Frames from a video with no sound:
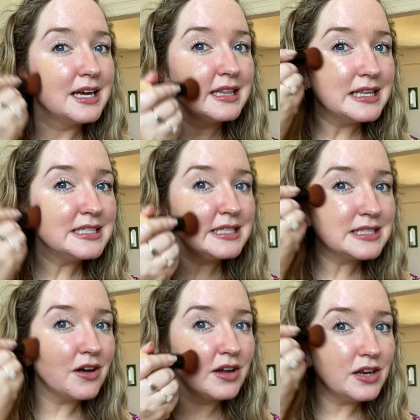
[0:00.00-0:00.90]
this is
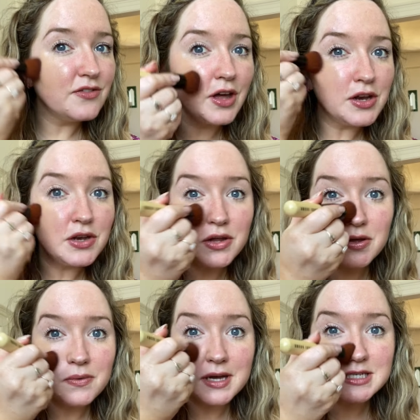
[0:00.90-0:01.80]
kind of a
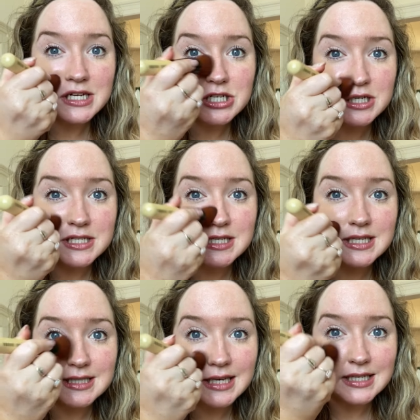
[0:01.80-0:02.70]
new addition to the
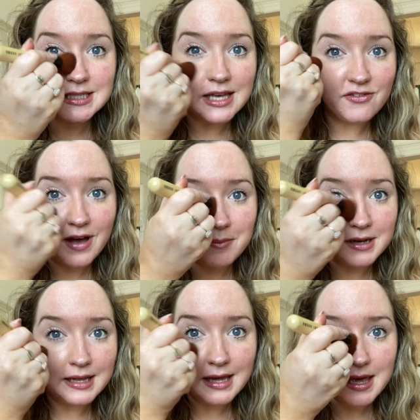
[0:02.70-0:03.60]
CC
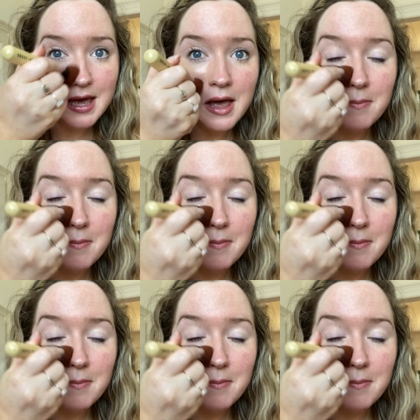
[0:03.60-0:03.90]
family,